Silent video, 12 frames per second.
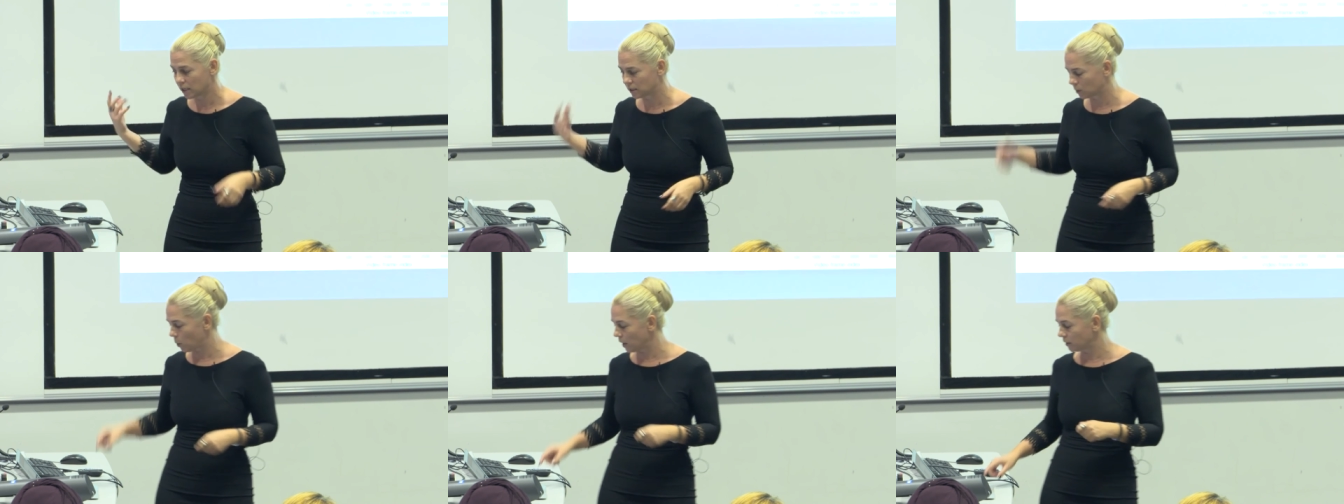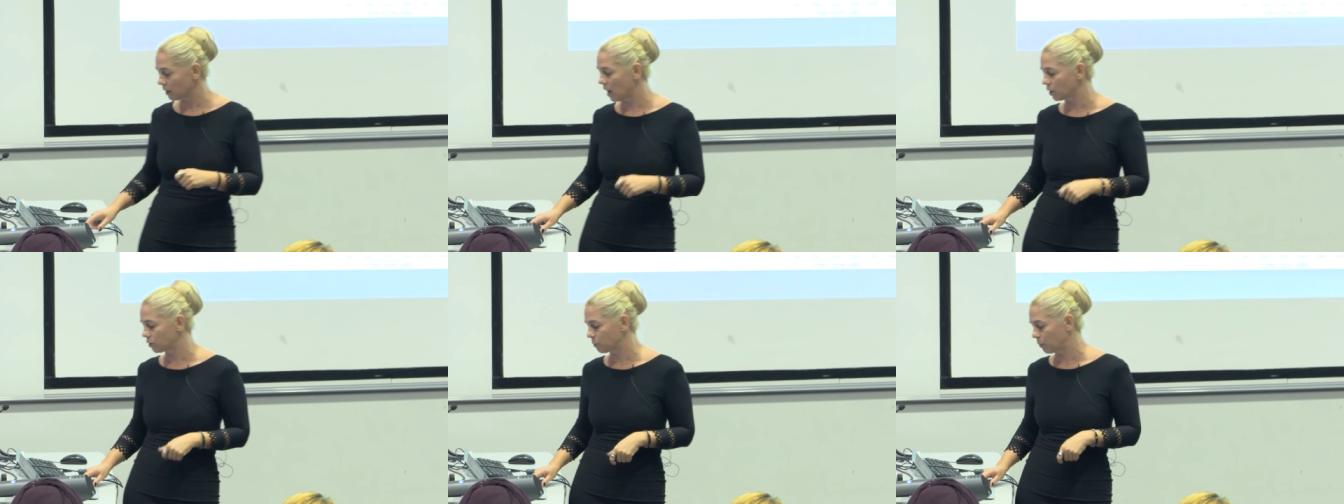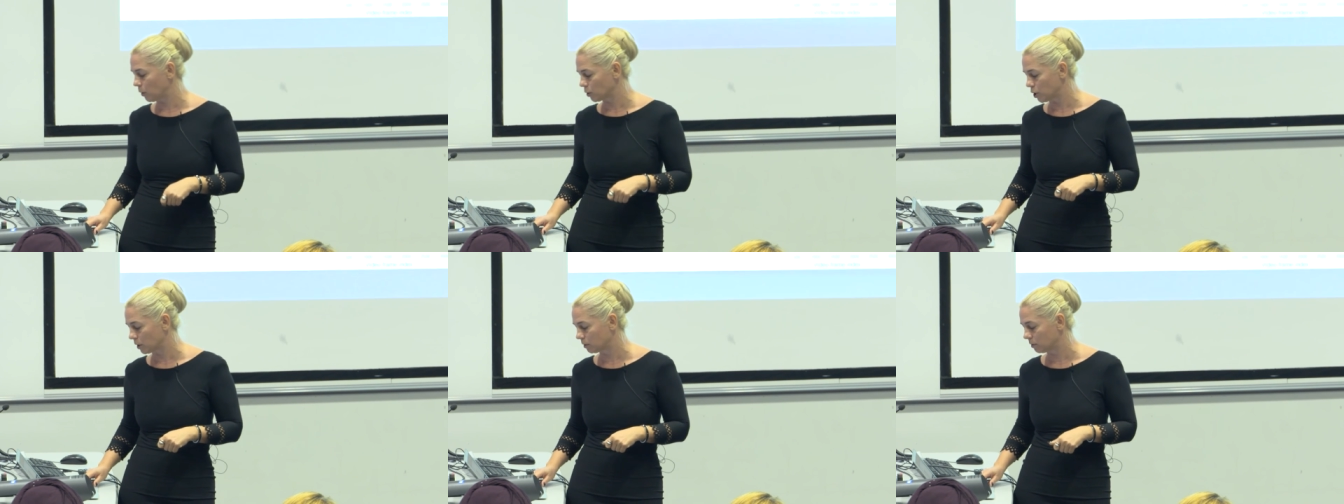it's quite a large
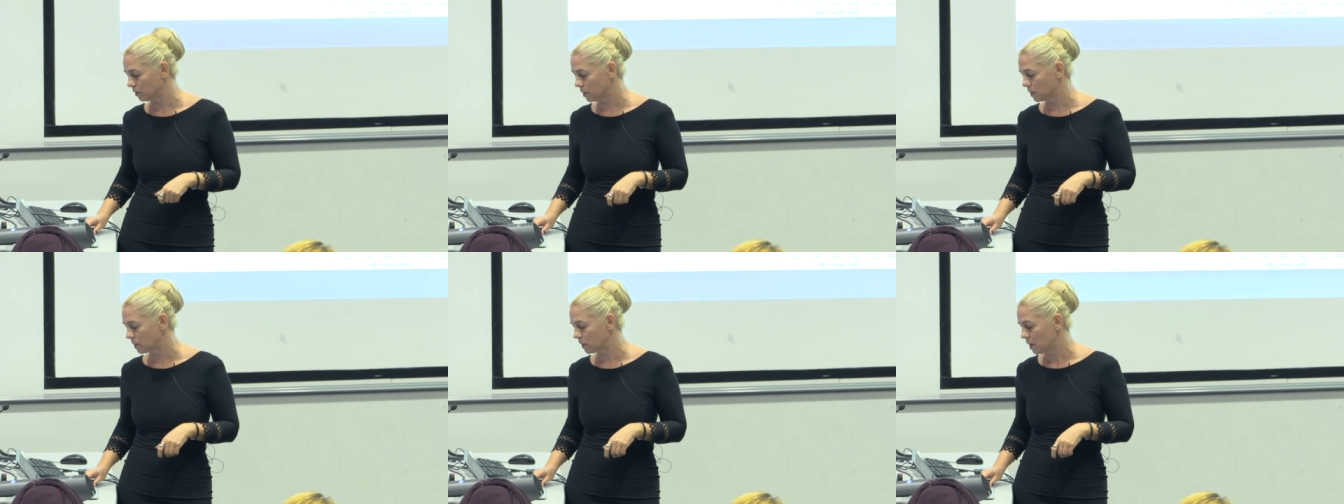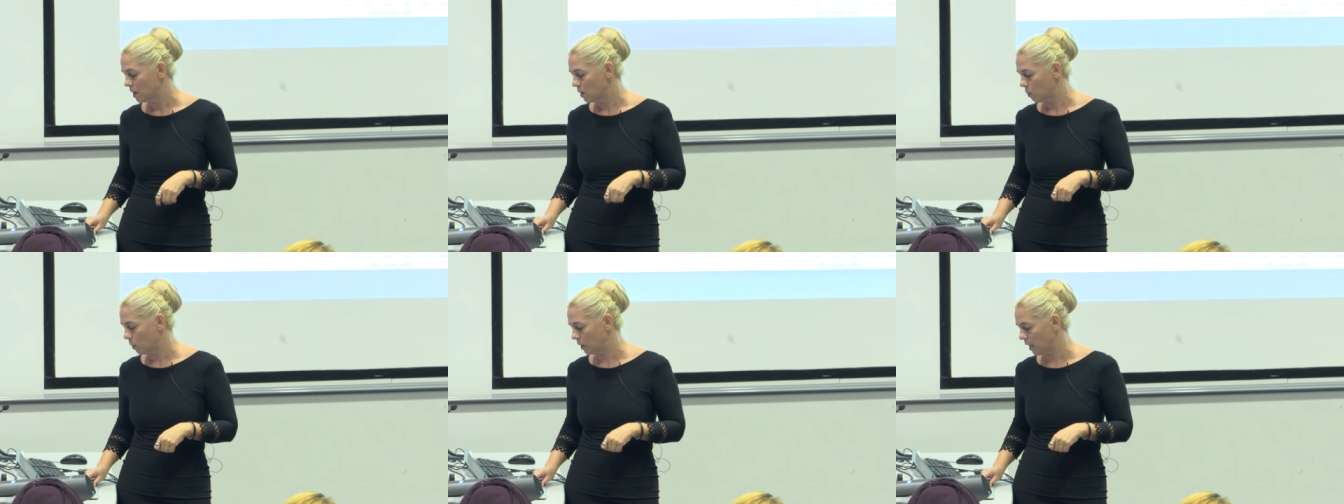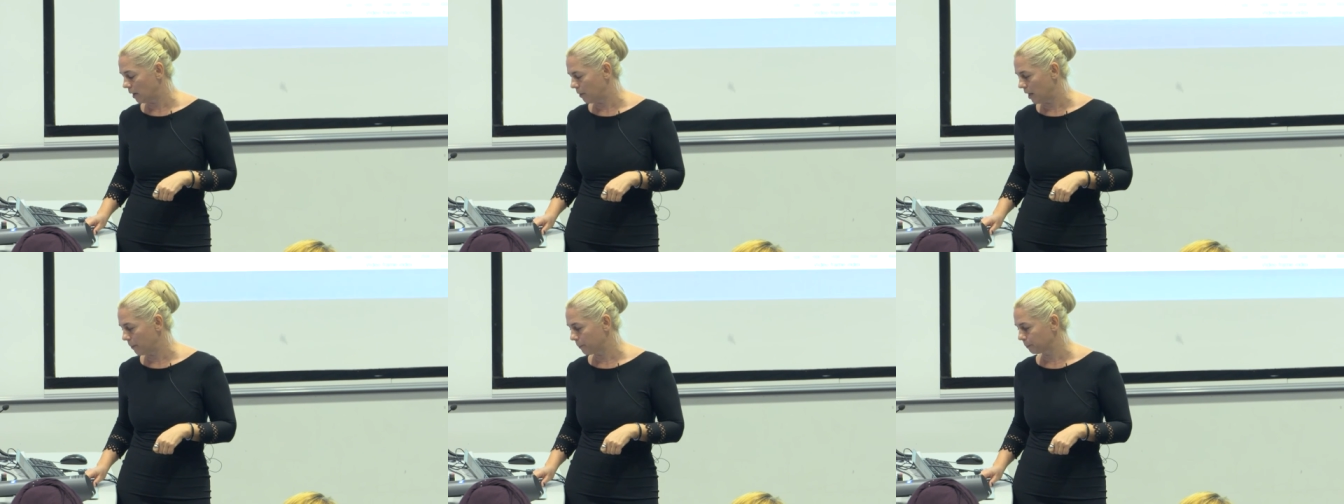project, this with
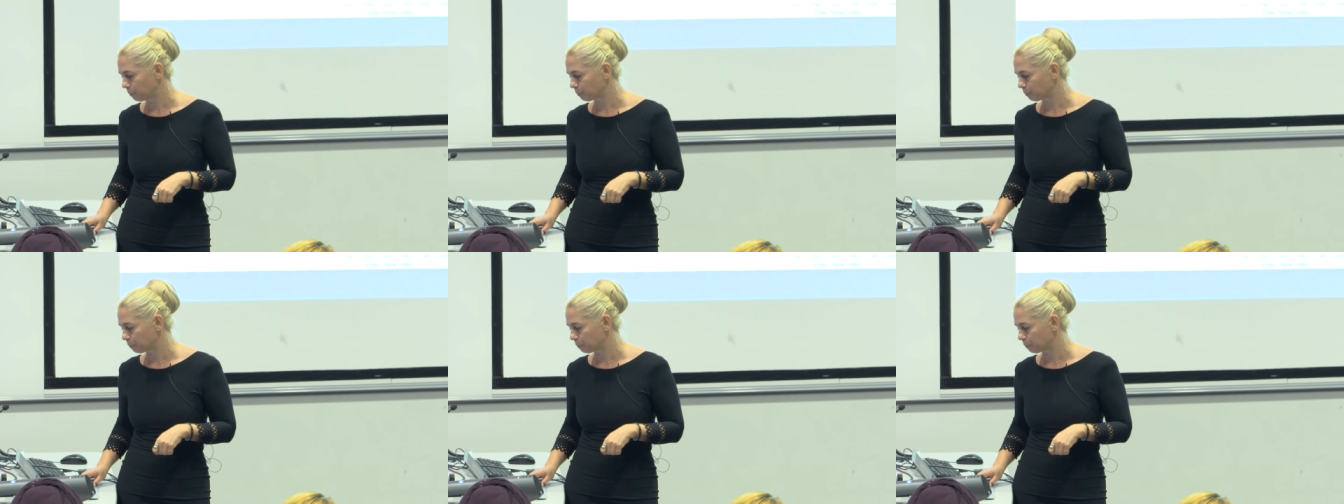IBM.